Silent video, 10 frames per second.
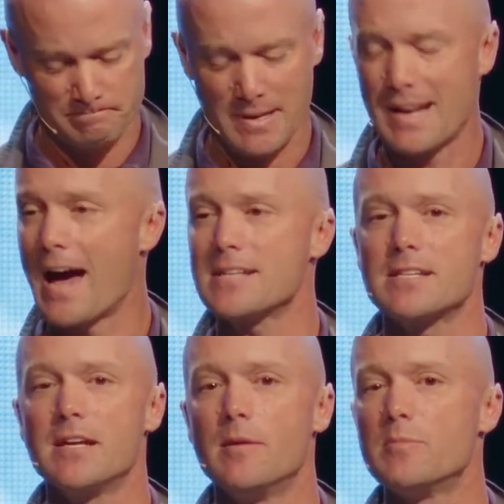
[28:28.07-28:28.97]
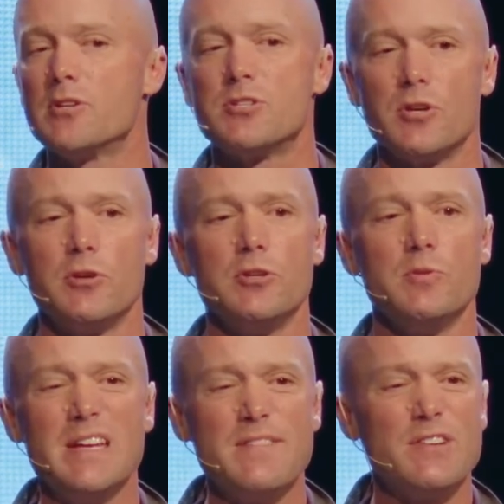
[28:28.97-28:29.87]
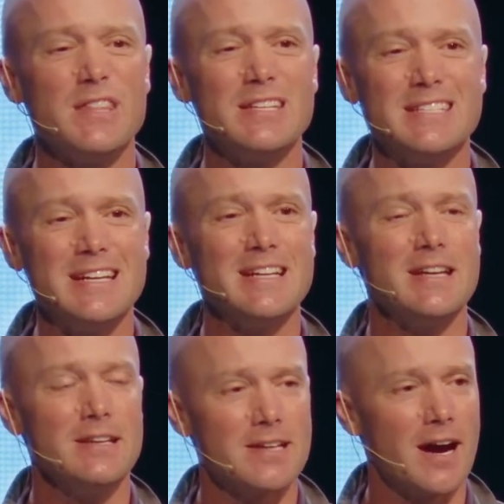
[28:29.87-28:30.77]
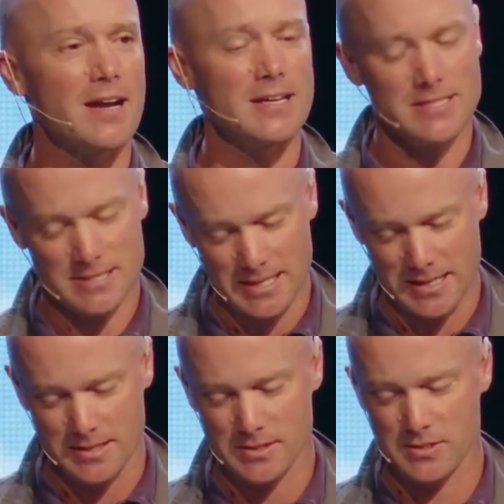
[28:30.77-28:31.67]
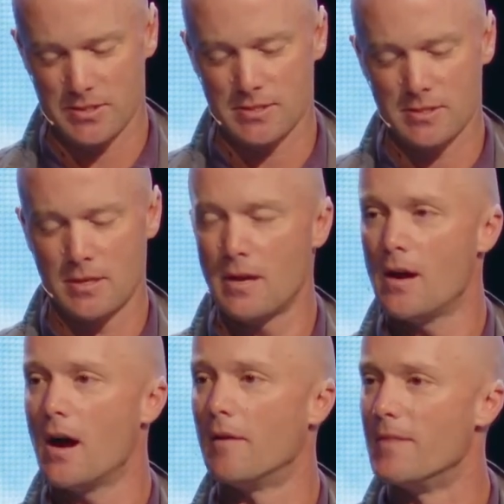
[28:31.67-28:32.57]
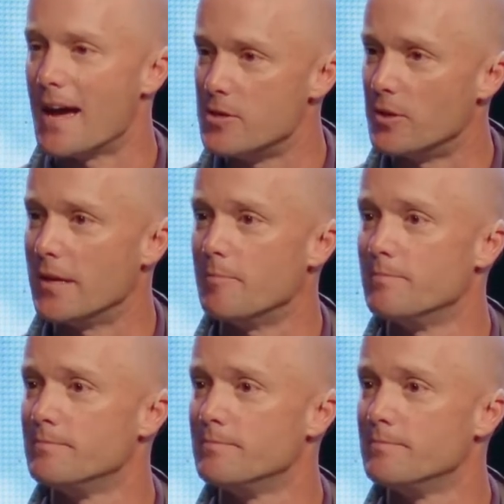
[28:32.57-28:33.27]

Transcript: and asking him to show you even the teeny tiny seeds of that dream.